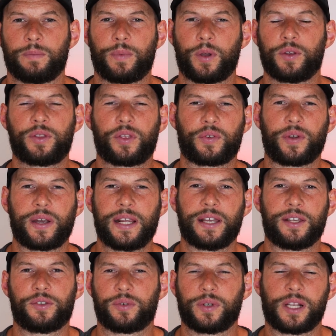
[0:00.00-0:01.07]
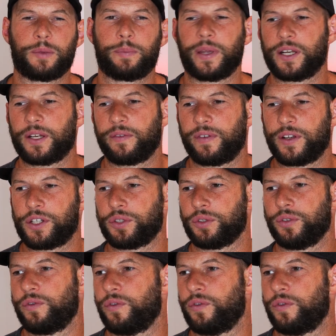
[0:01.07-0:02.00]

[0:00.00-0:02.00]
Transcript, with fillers: mode three is really beneficial